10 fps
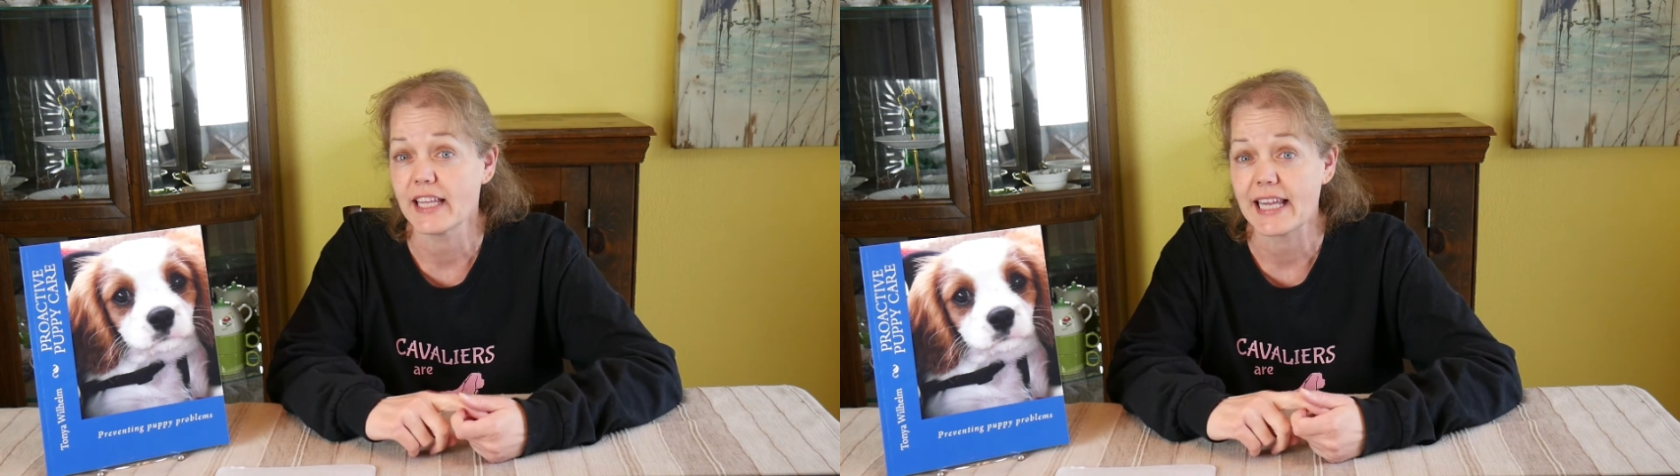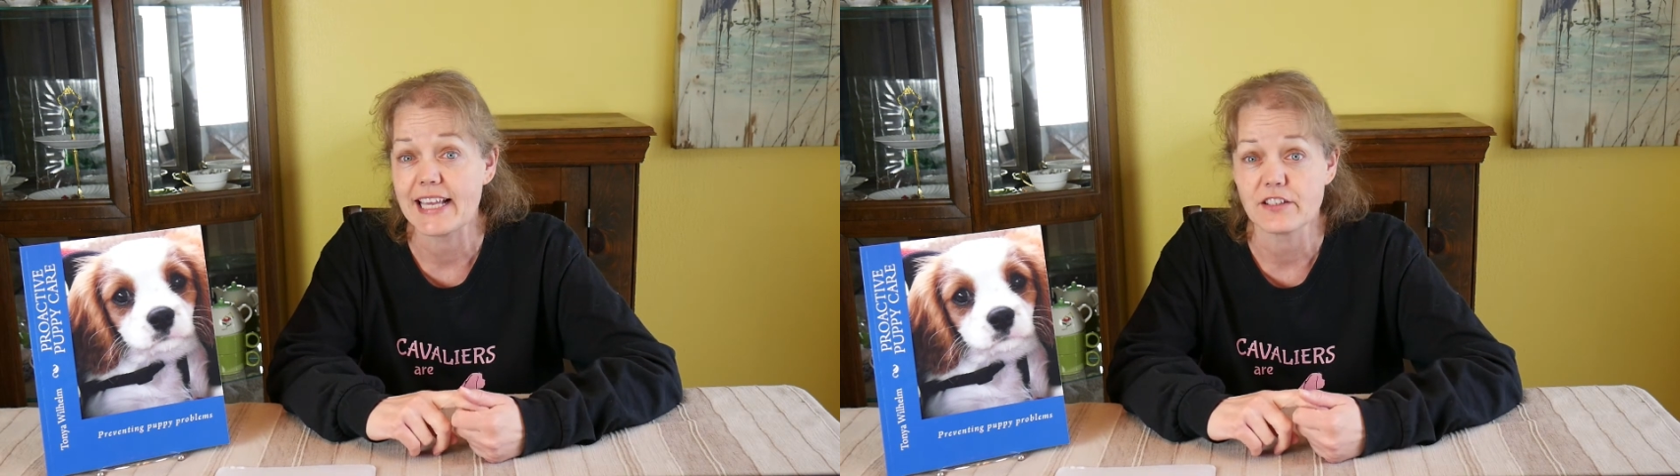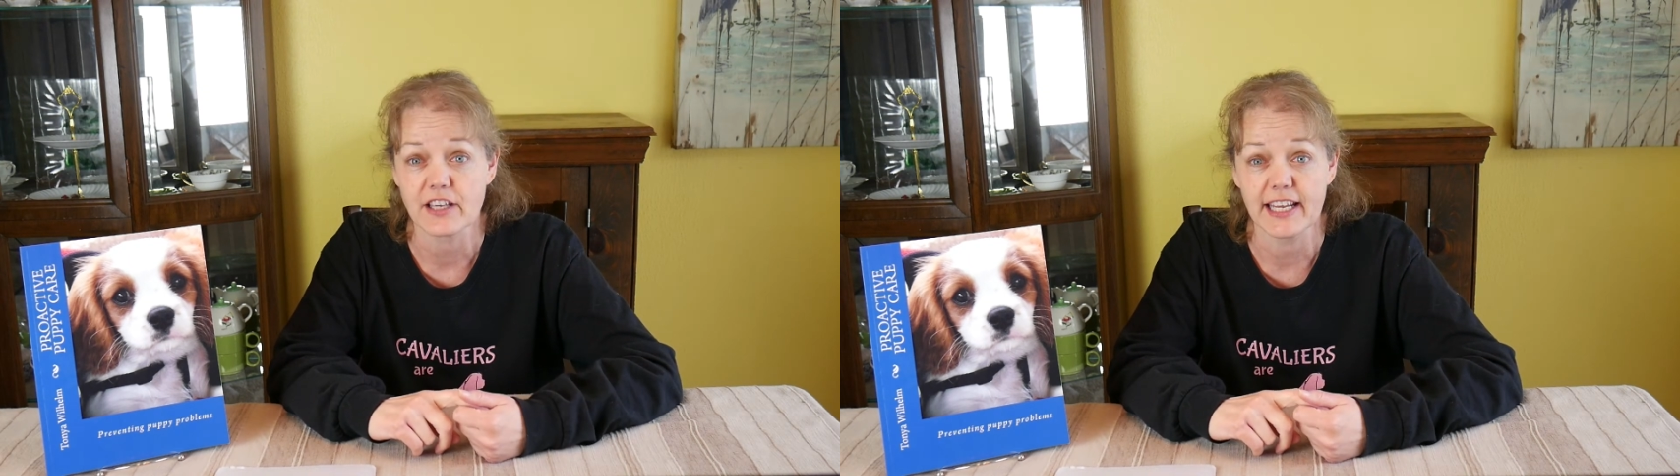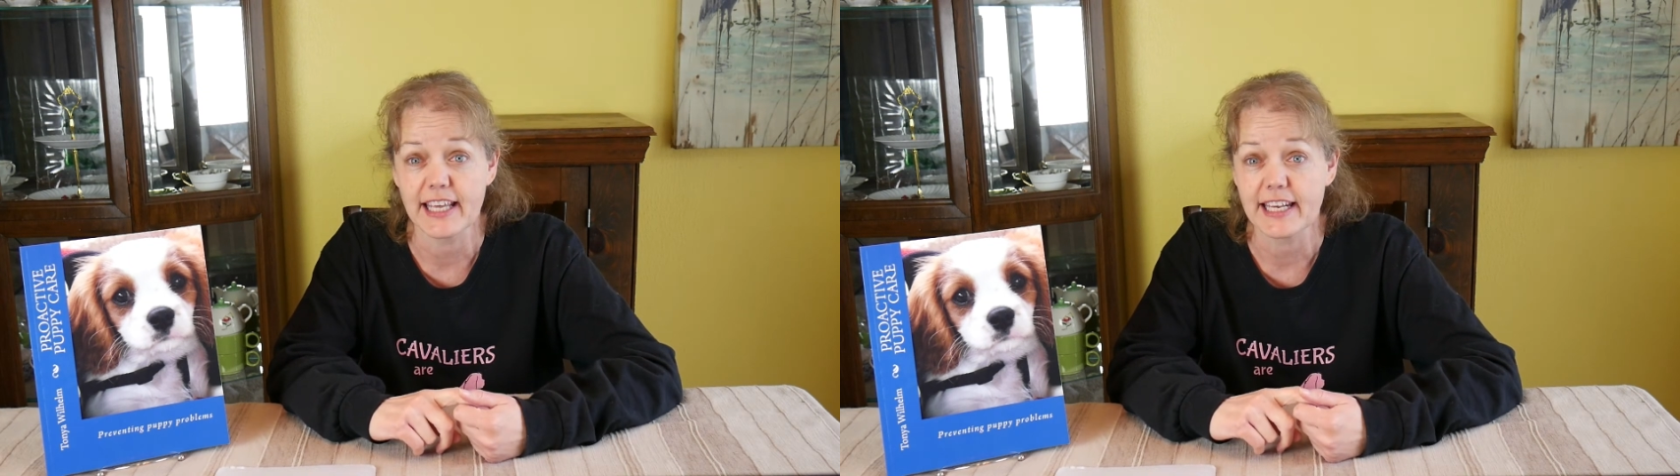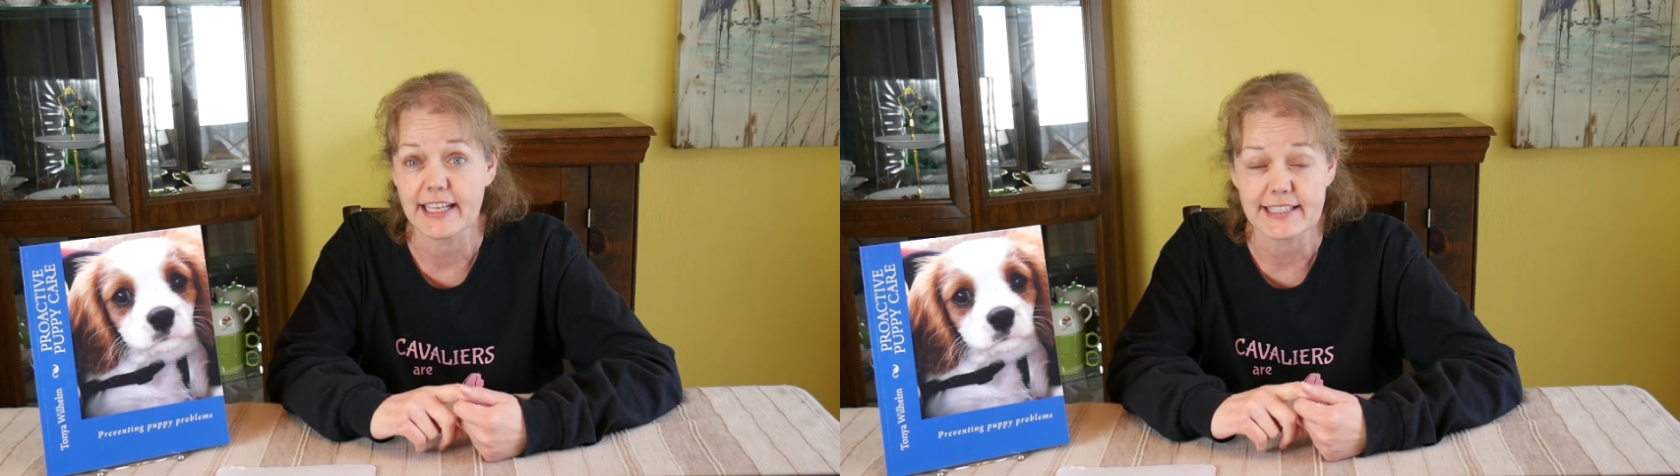light's going to
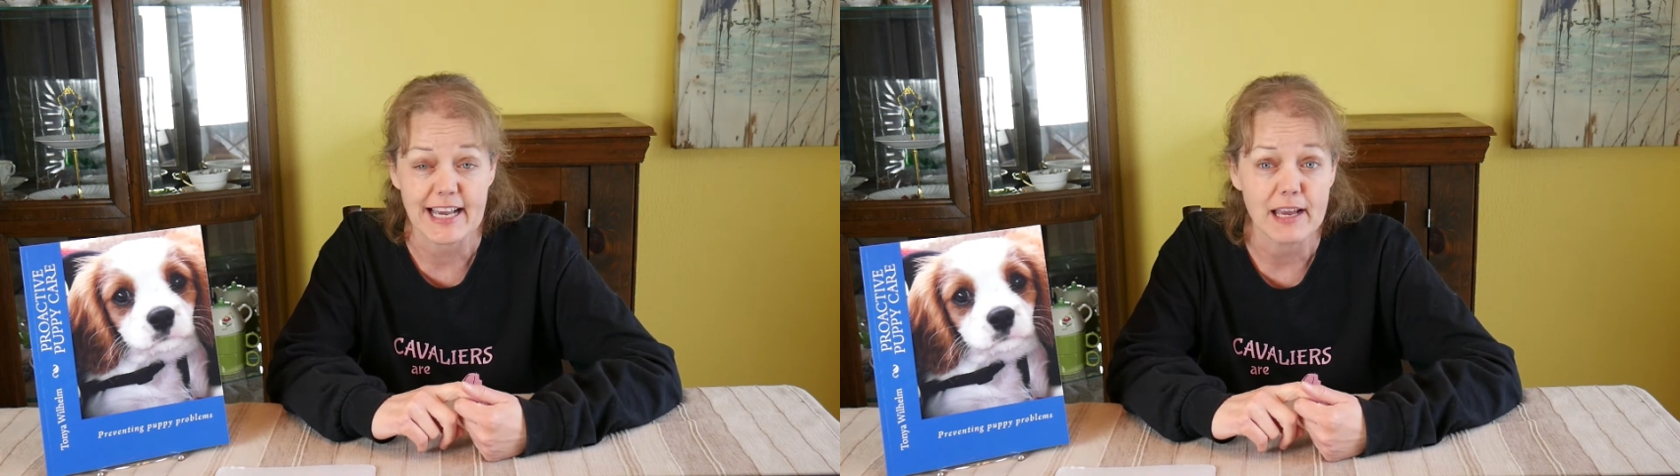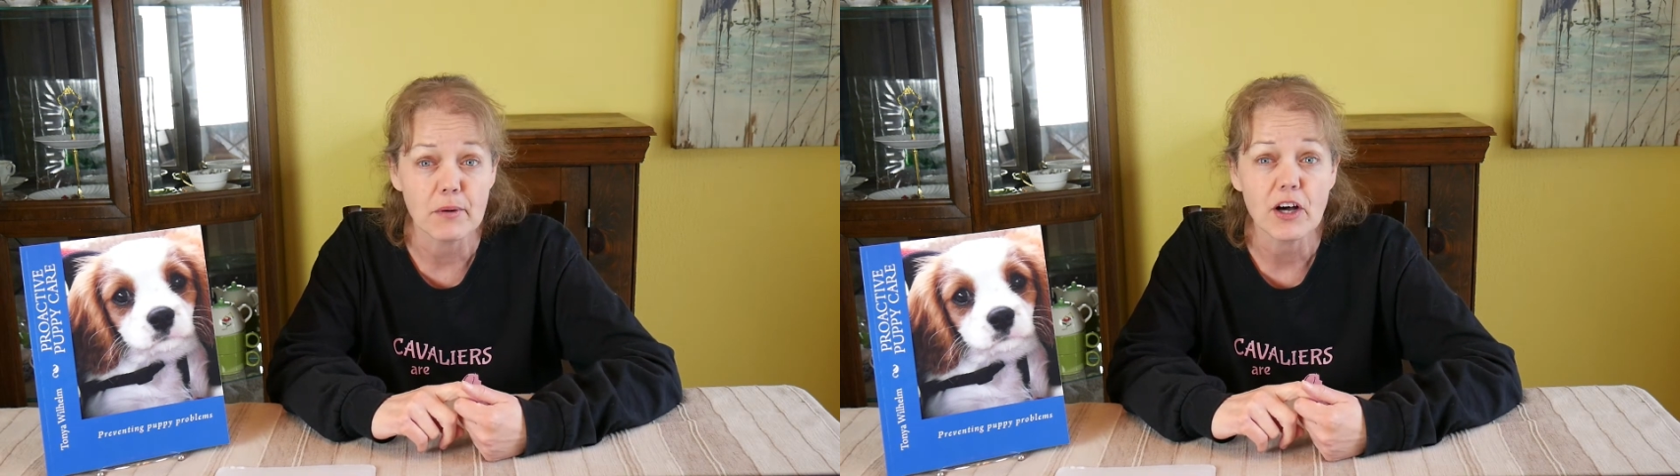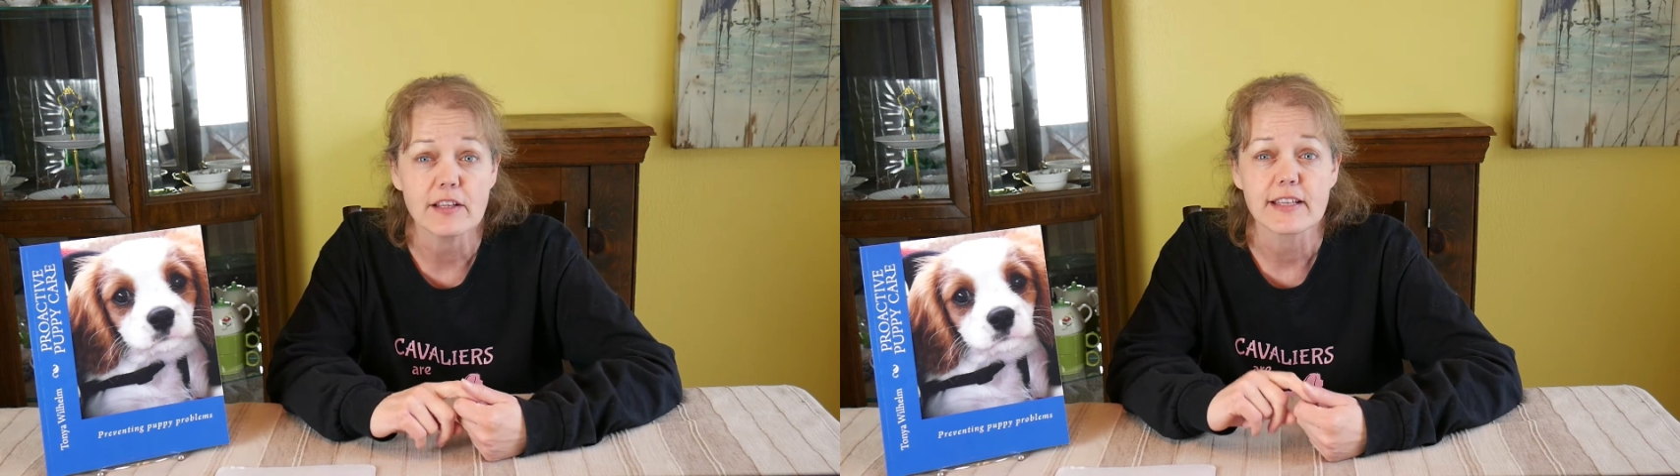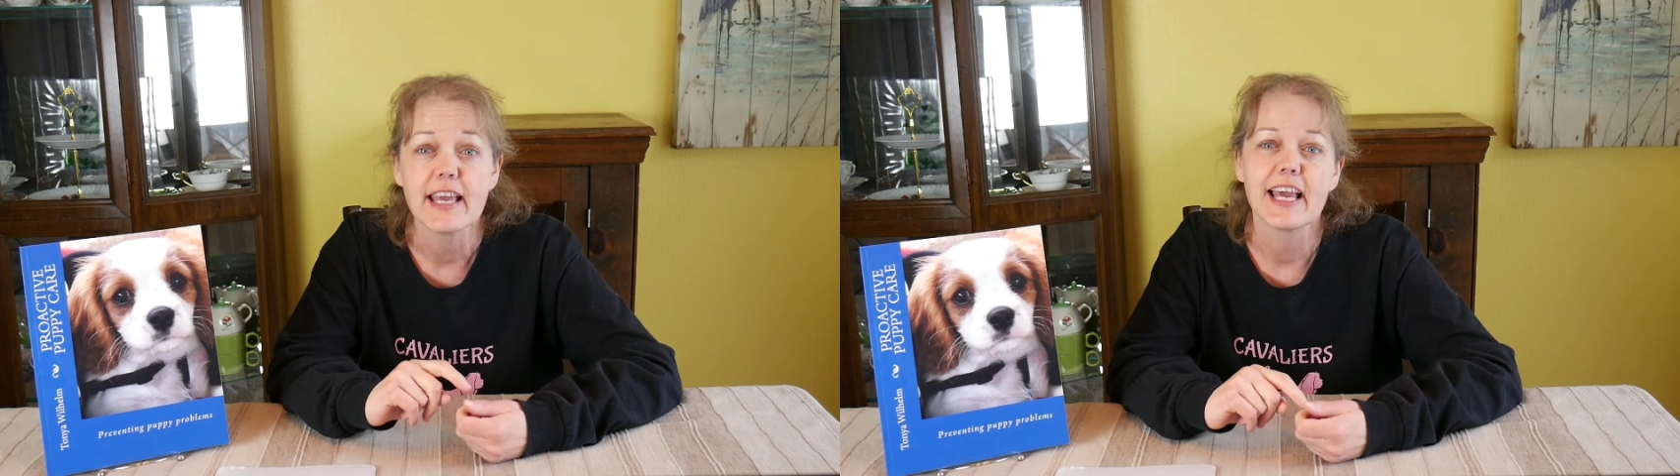get in his eyeballs,